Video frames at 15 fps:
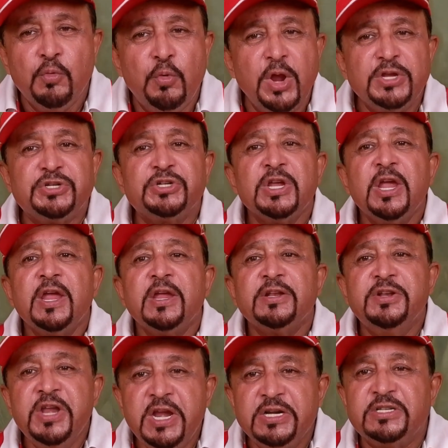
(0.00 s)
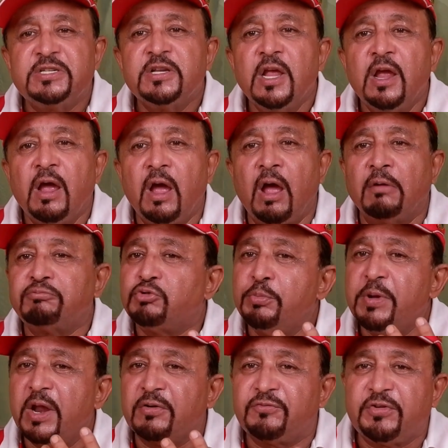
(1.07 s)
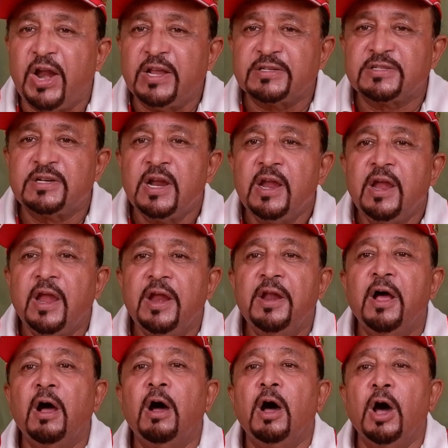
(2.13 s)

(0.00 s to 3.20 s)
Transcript: which it needs to be addressed in a,